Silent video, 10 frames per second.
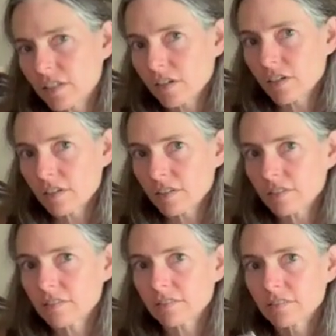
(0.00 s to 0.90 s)

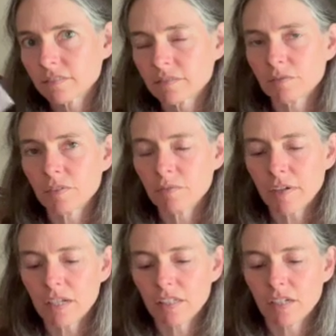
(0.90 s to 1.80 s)
yarn from
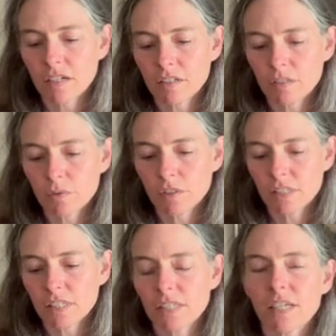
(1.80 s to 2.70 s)
Valley Yarns, which
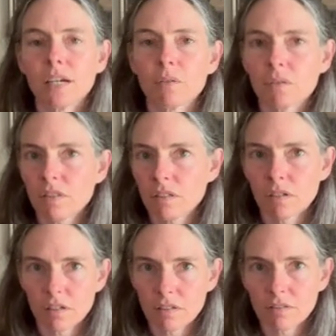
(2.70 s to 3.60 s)
is like the house
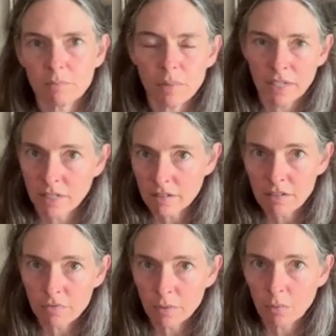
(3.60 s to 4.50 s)
yarn
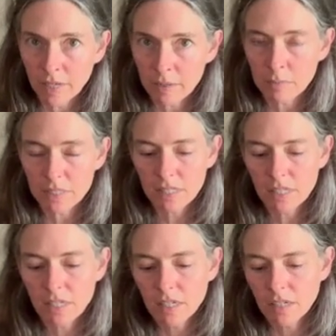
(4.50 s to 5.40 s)
brand from Webb's.
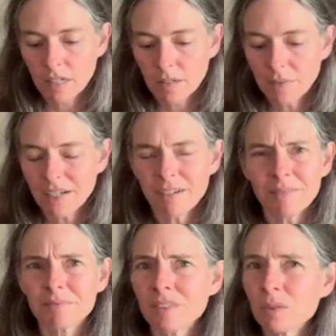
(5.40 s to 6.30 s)
I
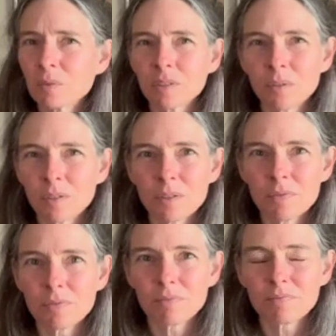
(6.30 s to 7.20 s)
haven't
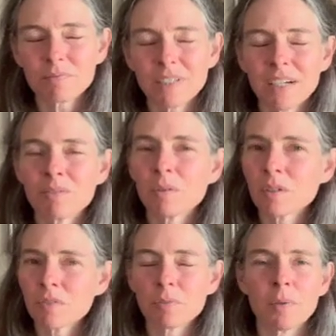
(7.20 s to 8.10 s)

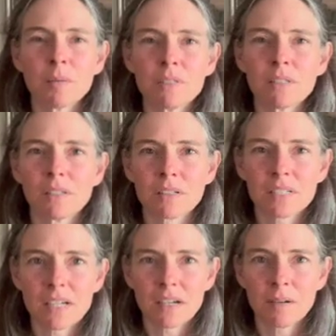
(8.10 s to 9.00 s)
ordered from Webb's in a long
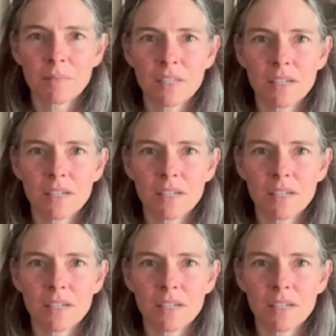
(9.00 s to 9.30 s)
time.